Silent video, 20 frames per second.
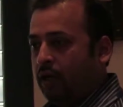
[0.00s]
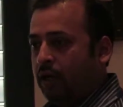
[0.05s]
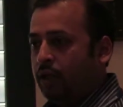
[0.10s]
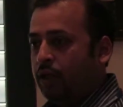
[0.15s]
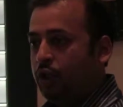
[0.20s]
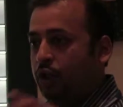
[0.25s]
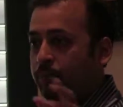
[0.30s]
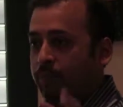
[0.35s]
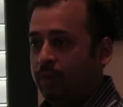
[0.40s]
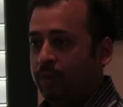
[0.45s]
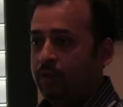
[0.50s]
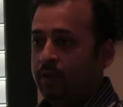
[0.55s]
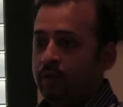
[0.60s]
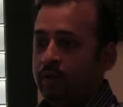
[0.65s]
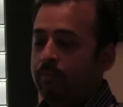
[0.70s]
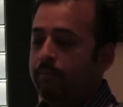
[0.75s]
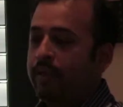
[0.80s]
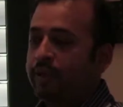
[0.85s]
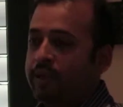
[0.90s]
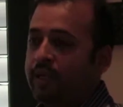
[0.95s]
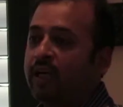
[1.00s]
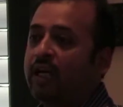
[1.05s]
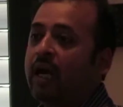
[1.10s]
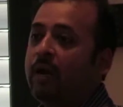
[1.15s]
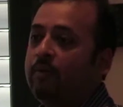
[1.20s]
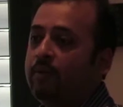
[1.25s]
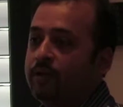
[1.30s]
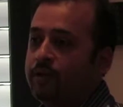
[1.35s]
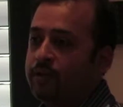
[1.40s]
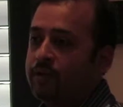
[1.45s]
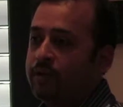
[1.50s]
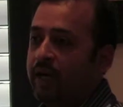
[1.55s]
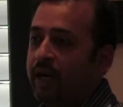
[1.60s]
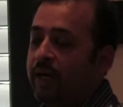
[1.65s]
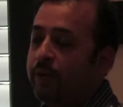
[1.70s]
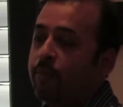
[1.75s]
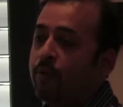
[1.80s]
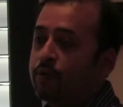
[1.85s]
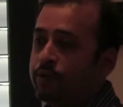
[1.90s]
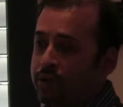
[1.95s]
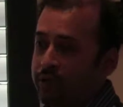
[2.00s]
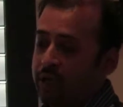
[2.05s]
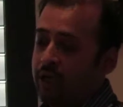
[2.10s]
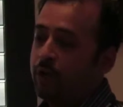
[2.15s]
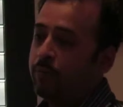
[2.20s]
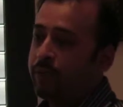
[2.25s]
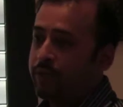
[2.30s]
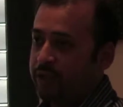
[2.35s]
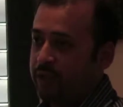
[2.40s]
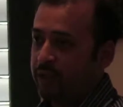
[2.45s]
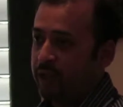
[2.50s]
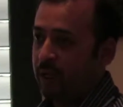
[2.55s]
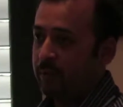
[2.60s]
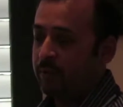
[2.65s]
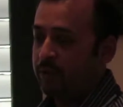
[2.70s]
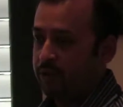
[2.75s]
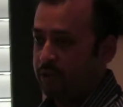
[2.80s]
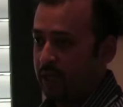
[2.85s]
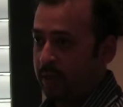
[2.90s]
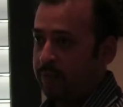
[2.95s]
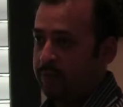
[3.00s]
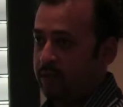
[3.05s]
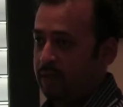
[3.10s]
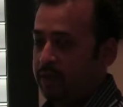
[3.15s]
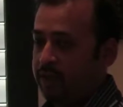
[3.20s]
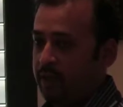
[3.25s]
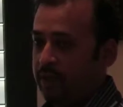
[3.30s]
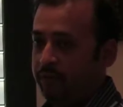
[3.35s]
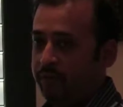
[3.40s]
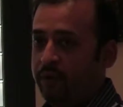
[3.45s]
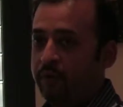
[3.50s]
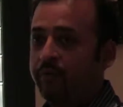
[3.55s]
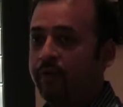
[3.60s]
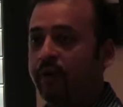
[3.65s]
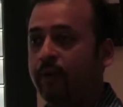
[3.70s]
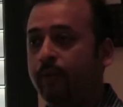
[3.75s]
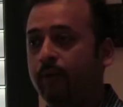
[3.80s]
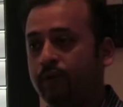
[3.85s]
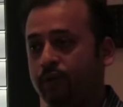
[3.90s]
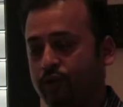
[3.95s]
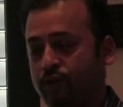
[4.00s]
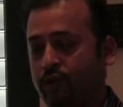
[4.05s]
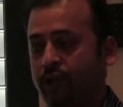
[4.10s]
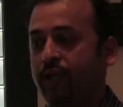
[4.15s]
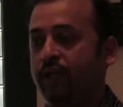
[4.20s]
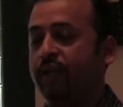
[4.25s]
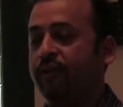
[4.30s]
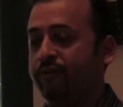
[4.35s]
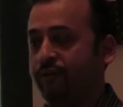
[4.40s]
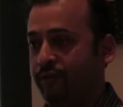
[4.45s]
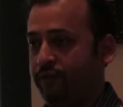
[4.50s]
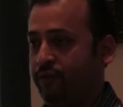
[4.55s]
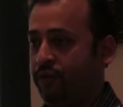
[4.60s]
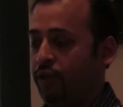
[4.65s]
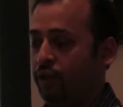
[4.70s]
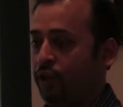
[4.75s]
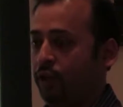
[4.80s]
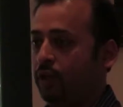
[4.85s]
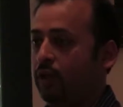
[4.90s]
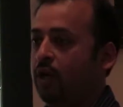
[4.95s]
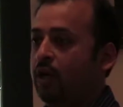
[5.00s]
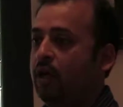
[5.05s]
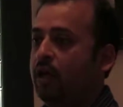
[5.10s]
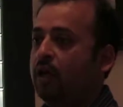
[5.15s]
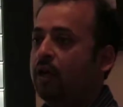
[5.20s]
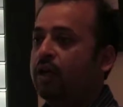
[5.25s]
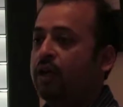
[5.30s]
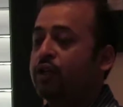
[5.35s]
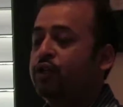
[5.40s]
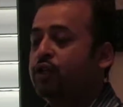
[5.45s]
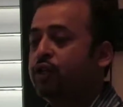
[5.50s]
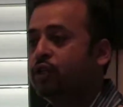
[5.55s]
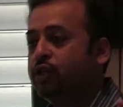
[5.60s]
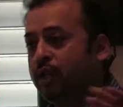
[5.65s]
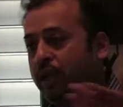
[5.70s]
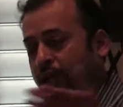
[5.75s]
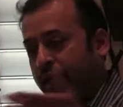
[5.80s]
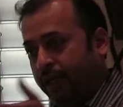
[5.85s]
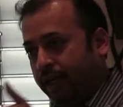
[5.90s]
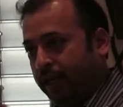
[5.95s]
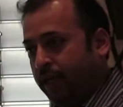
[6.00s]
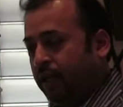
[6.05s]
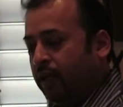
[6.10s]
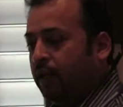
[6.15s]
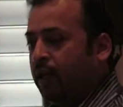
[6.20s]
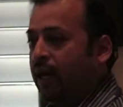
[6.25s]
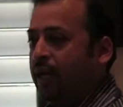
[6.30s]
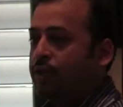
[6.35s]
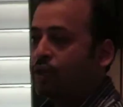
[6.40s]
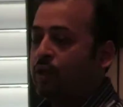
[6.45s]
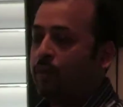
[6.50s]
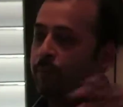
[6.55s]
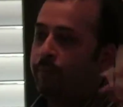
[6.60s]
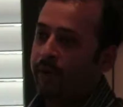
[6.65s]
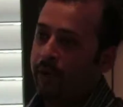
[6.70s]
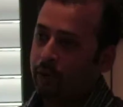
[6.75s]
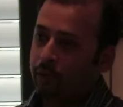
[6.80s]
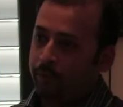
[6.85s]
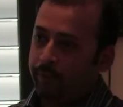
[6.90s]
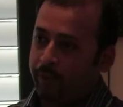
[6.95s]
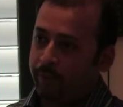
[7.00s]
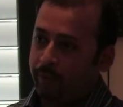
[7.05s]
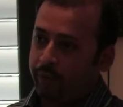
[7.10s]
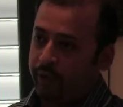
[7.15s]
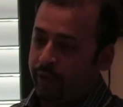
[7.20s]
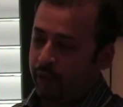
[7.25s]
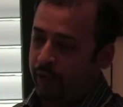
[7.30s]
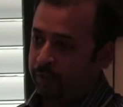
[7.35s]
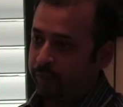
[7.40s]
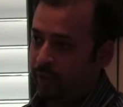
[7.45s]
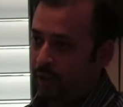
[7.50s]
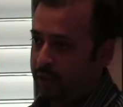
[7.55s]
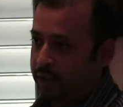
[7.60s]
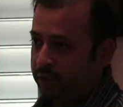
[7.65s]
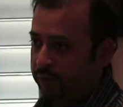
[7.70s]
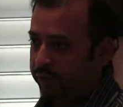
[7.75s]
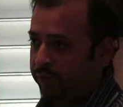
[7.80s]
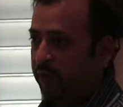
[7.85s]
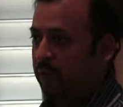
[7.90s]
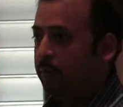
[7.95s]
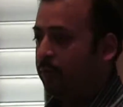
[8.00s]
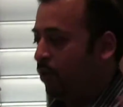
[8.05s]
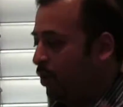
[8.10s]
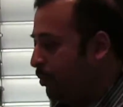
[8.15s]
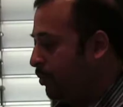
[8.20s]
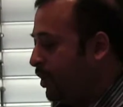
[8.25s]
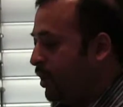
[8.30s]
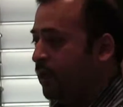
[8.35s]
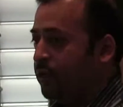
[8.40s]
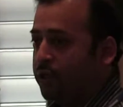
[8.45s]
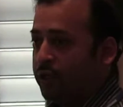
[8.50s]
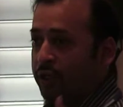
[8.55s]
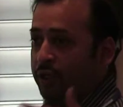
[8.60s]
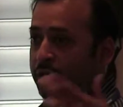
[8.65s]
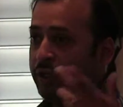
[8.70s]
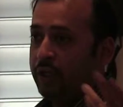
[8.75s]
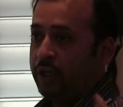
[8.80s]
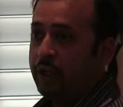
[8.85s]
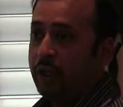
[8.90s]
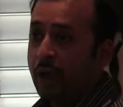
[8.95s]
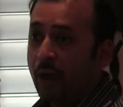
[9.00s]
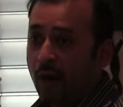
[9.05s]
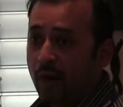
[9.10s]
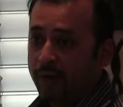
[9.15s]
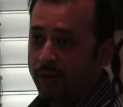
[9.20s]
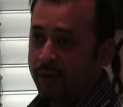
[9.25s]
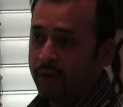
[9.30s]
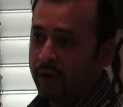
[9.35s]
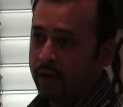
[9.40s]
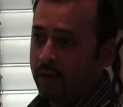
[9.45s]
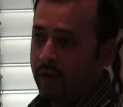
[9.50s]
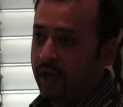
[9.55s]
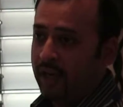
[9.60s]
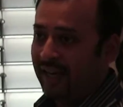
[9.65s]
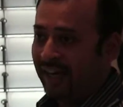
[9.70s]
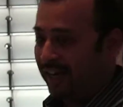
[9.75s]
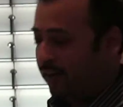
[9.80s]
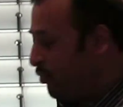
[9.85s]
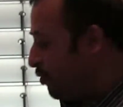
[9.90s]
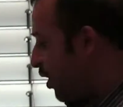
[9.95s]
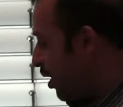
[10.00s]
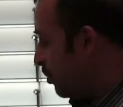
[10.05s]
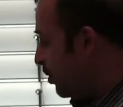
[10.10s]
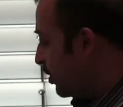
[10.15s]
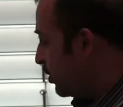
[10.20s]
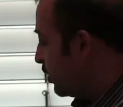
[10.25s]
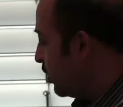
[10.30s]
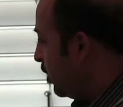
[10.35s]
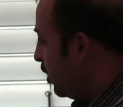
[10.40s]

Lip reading: human mesenchymal, adipose-derived mesenchymal stem cells, and we were able to study differentiation consistently as compared to putting on PLGA film or PLGA non-aligned fibers.